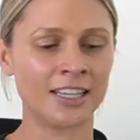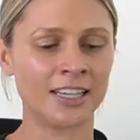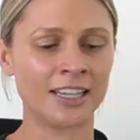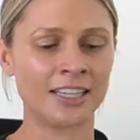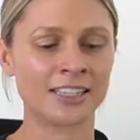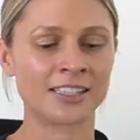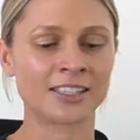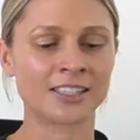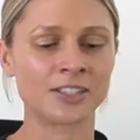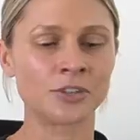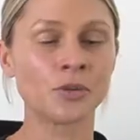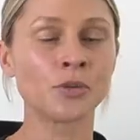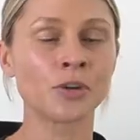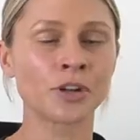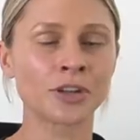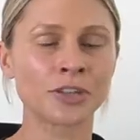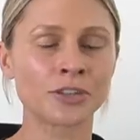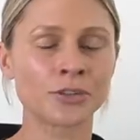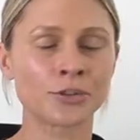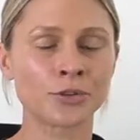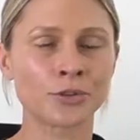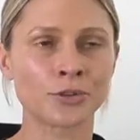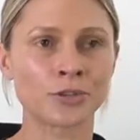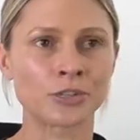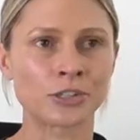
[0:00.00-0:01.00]
it's still going to
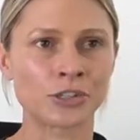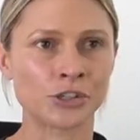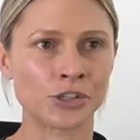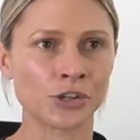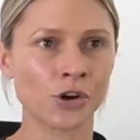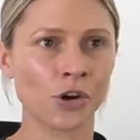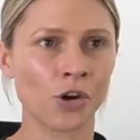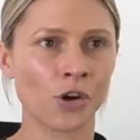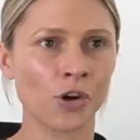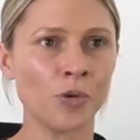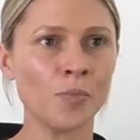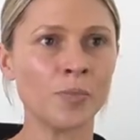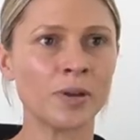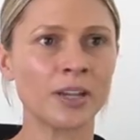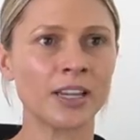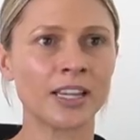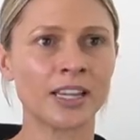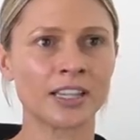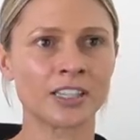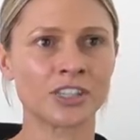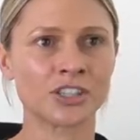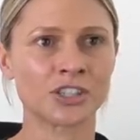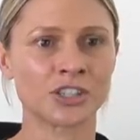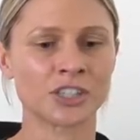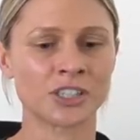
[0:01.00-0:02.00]
do the job.
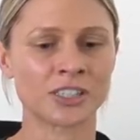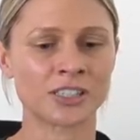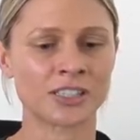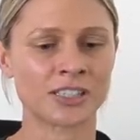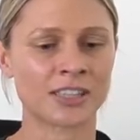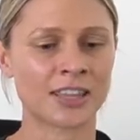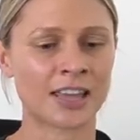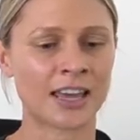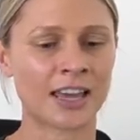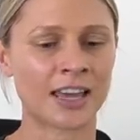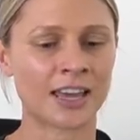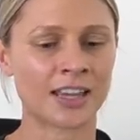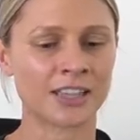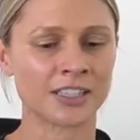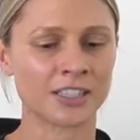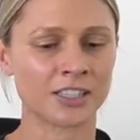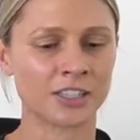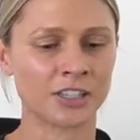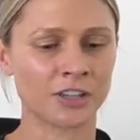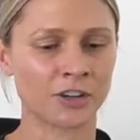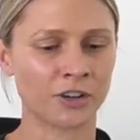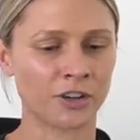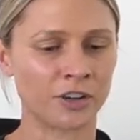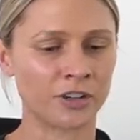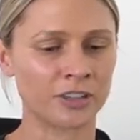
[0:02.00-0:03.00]
It's just that,
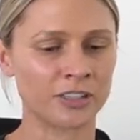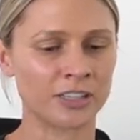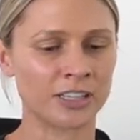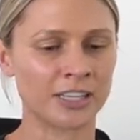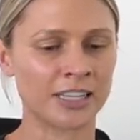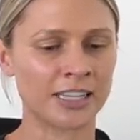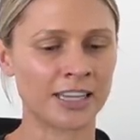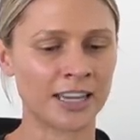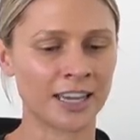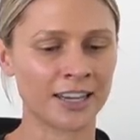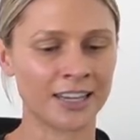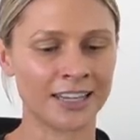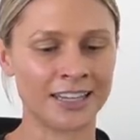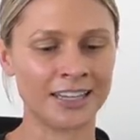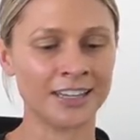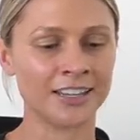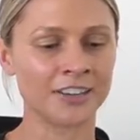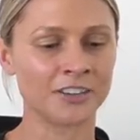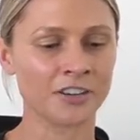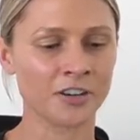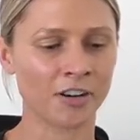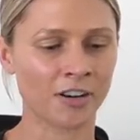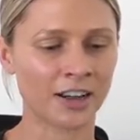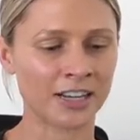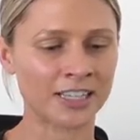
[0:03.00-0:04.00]
you know, to get
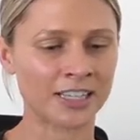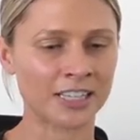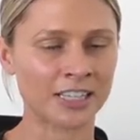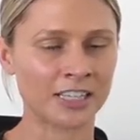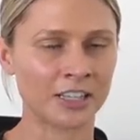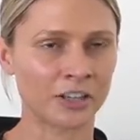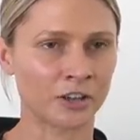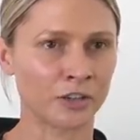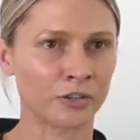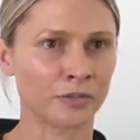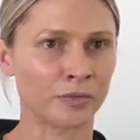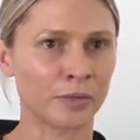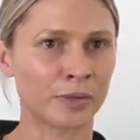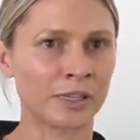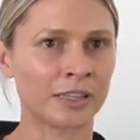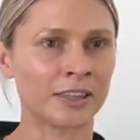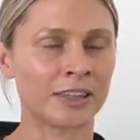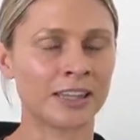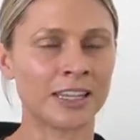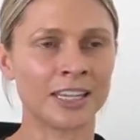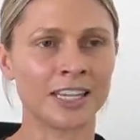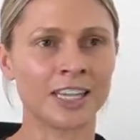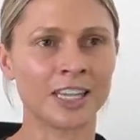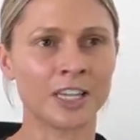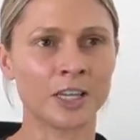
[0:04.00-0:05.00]
in ninety, you know, if we're
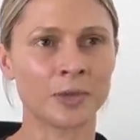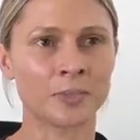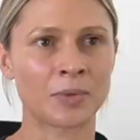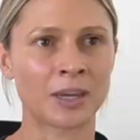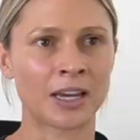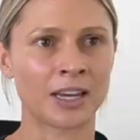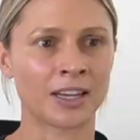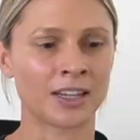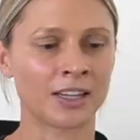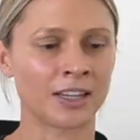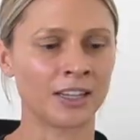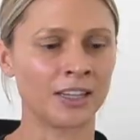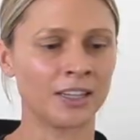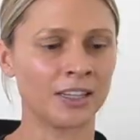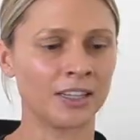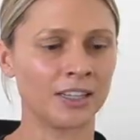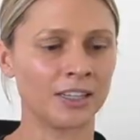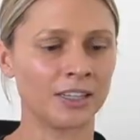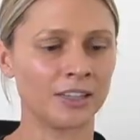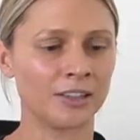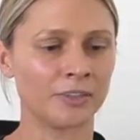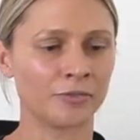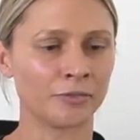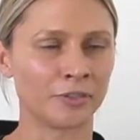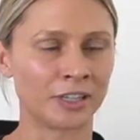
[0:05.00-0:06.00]
thinking about it
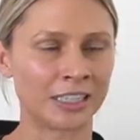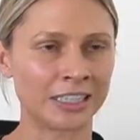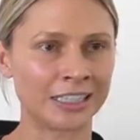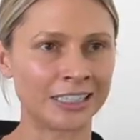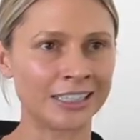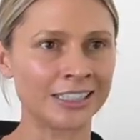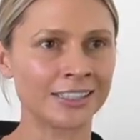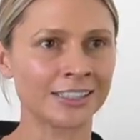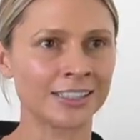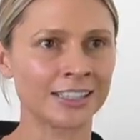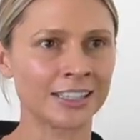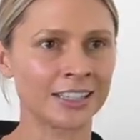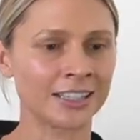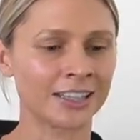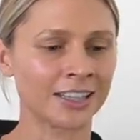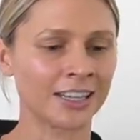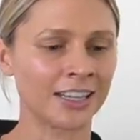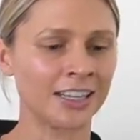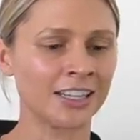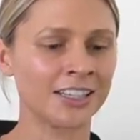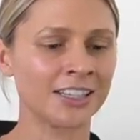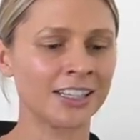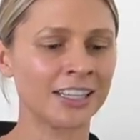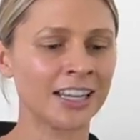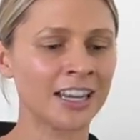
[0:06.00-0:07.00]

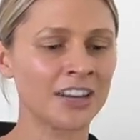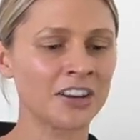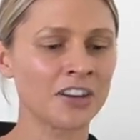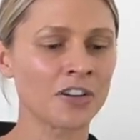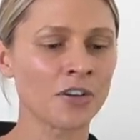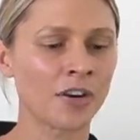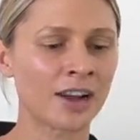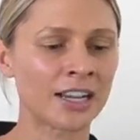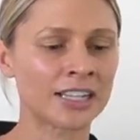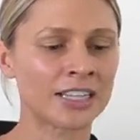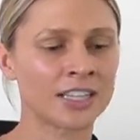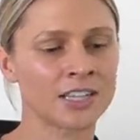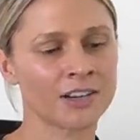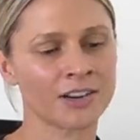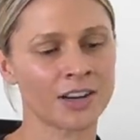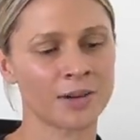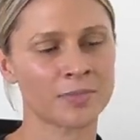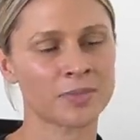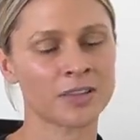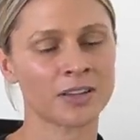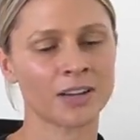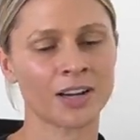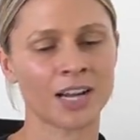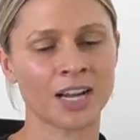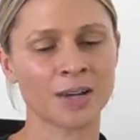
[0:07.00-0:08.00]
realistically, to get ninety
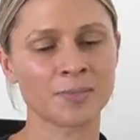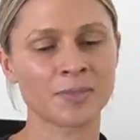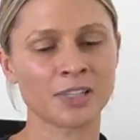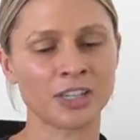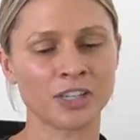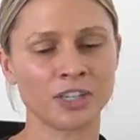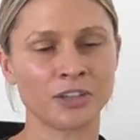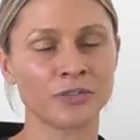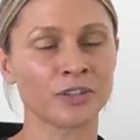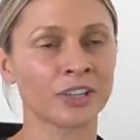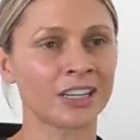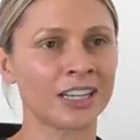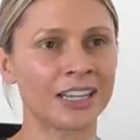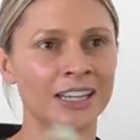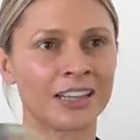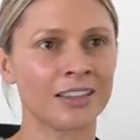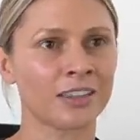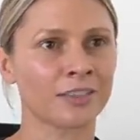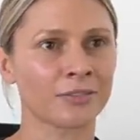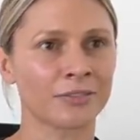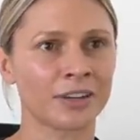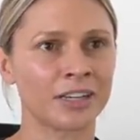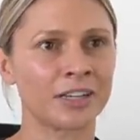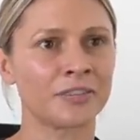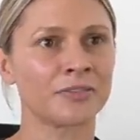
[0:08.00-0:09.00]
grams of carbs in, you've got to eat
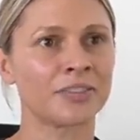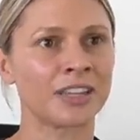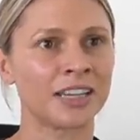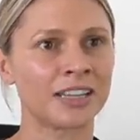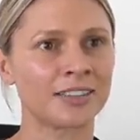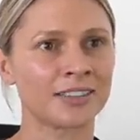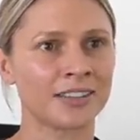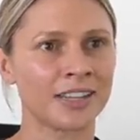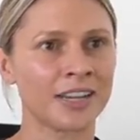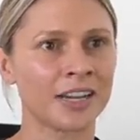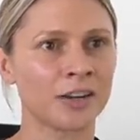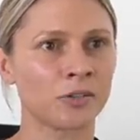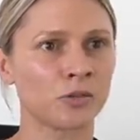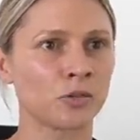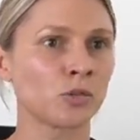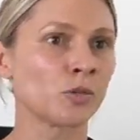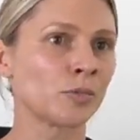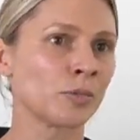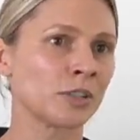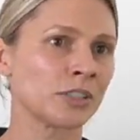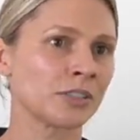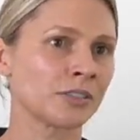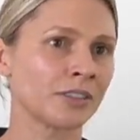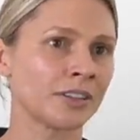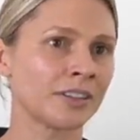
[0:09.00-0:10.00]
three of these an hour,
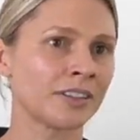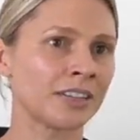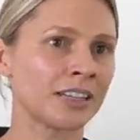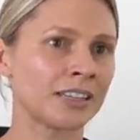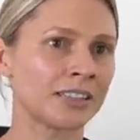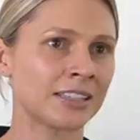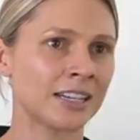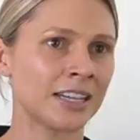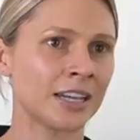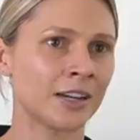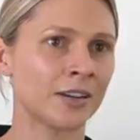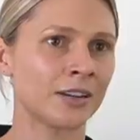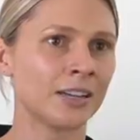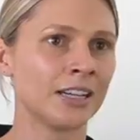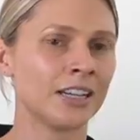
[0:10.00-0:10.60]
almost three of these an hour.